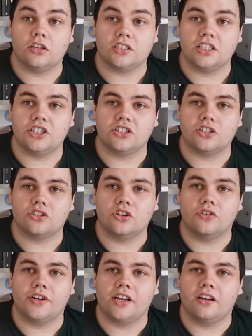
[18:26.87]
The Hostage is a
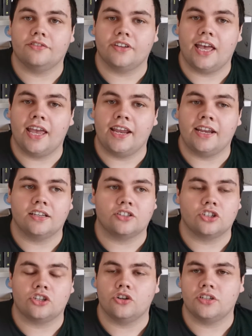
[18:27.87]
story of
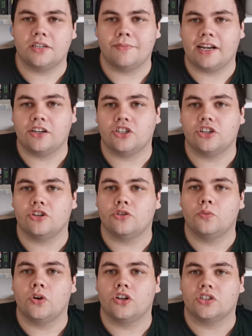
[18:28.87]
a security manager
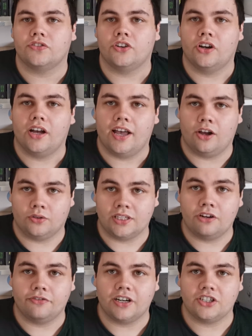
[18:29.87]
who works for a
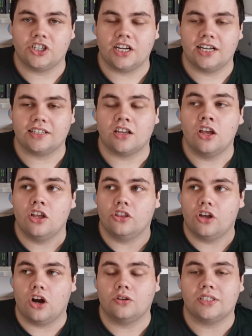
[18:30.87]
hotel franchise.
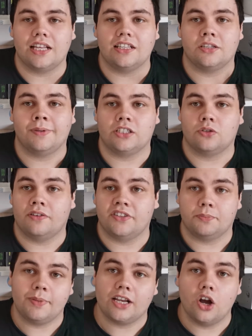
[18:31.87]
The hotel is about
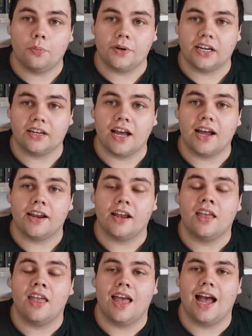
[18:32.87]
to have its big opening
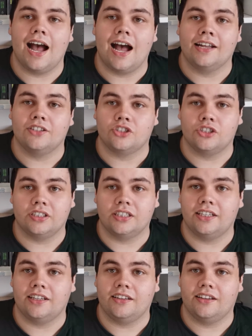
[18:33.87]
night, and
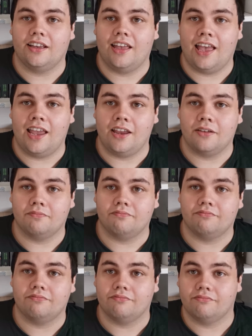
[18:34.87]
suddenly
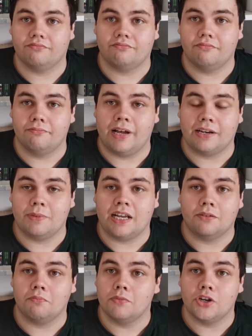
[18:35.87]
a
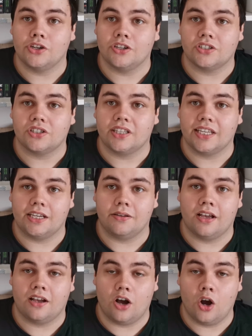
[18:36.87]
madman murders
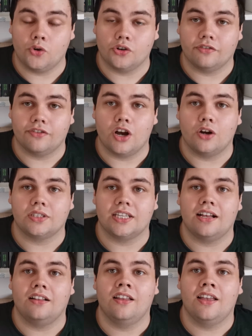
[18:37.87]
the owner of the
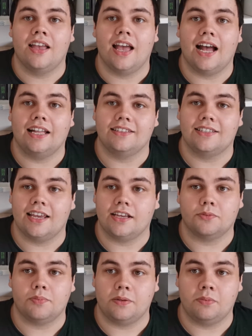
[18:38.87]
hotel and
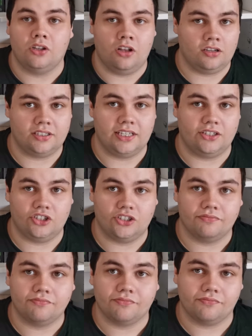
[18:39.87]
takes people
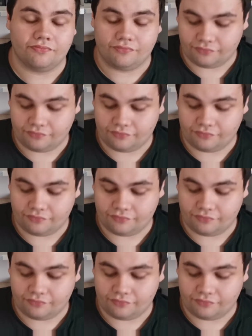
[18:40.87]
hostage.